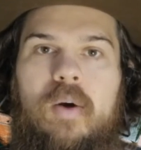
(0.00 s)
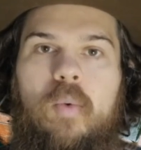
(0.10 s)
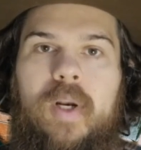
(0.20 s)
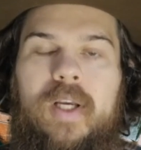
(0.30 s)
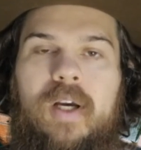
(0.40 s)

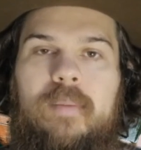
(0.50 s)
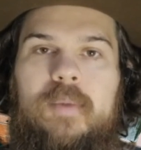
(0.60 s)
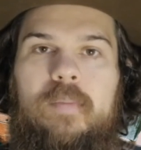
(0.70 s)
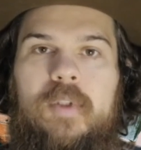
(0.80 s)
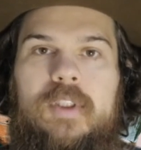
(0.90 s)
When it comes
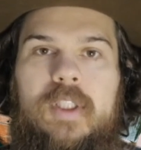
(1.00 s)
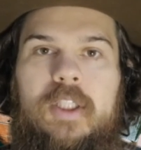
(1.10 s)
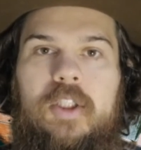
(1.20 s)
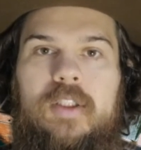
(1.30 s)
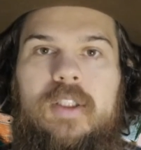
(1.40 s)
to
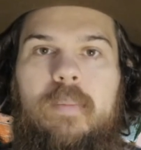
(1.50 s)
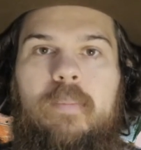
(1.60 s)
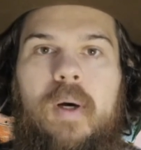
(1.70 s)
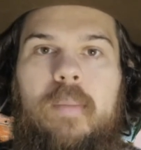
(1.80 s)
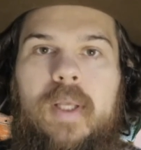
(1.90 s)
procedures, the
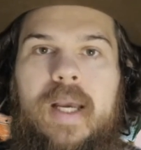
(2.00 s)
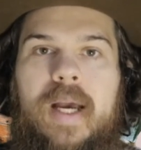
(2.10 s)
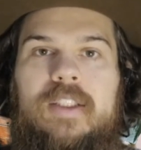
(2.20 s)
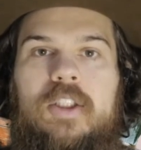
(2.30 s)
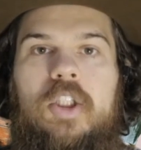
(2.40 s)
public
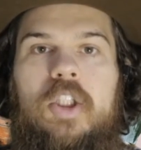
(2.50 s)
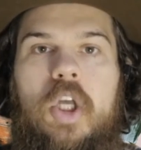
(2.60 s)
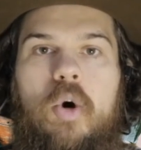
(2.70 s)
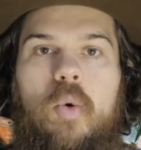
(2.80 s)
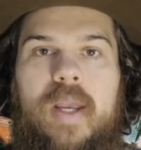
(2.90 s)
has
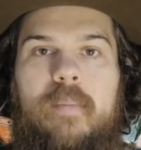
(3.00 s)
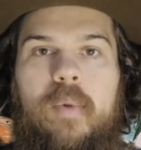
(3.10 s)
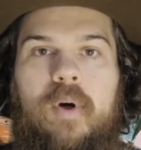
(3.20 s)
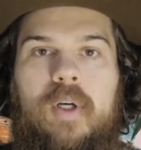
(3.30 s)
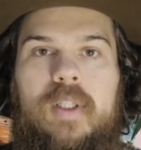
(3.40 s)
no input.